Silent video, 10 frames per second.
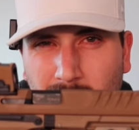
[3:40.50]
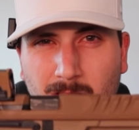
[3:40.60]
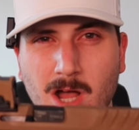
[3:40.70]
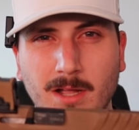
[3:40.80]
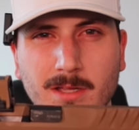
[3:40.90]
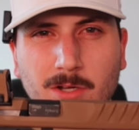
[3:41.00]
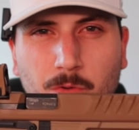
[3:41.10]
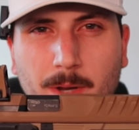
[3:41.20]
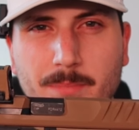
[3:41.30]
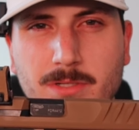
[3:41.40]
a lock
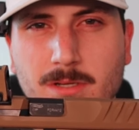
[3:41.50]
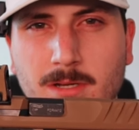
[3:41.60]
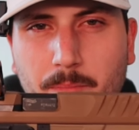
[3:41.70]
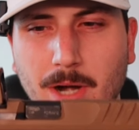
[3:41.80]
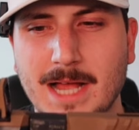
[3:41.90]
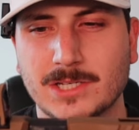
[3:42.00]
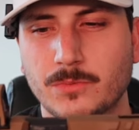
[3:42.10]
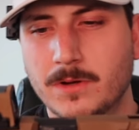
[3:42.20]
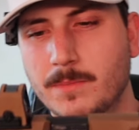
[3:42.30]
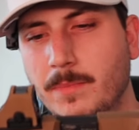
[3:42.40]
grips, brass
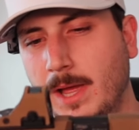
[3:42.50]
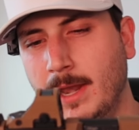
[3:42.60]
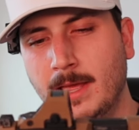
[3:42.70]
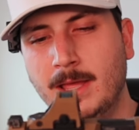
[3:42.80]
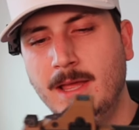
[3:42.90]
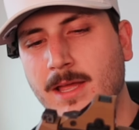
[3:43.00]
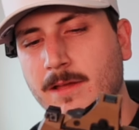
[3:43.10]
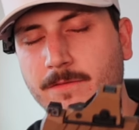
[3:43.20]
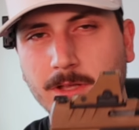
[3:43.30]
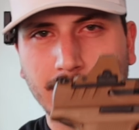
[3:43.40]
one, but
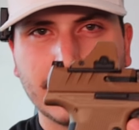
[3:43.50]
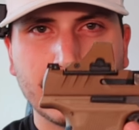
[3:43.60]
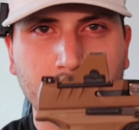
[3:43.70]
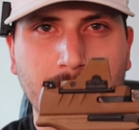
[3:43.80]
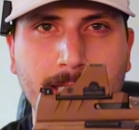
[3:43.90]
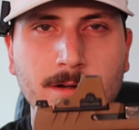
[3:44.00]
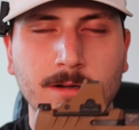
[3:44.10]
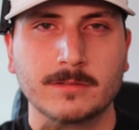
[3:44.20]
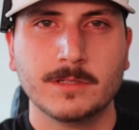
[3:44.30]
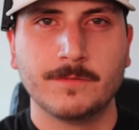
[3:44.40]
I feel like the
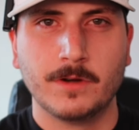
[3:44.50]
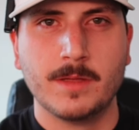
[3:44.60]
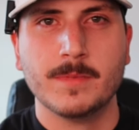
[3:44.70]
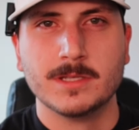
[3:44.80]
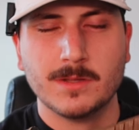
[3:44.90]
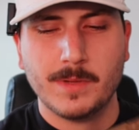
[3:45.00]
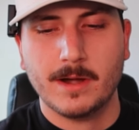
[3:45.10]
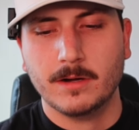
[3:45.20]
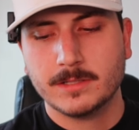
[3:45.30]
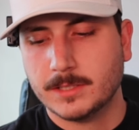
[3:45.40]
lighter the frame is, the
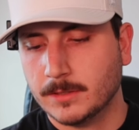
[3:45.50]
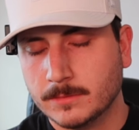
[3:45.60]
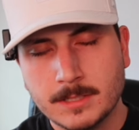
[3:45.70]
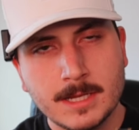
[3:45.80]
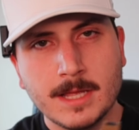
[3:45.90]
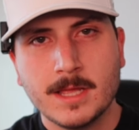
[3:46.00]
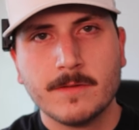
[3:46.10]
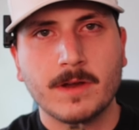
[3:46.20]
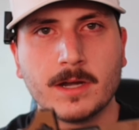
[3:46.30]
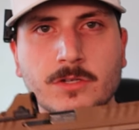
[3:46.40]
better. So
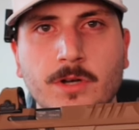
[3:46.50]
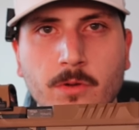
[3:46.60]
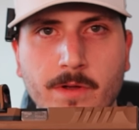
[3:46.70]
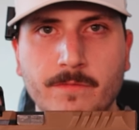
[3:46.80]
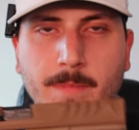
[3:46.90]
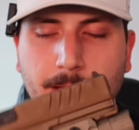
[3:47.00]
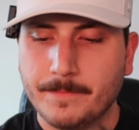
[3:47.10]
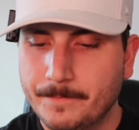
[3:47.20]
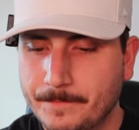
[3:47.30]
kind of straight away from that.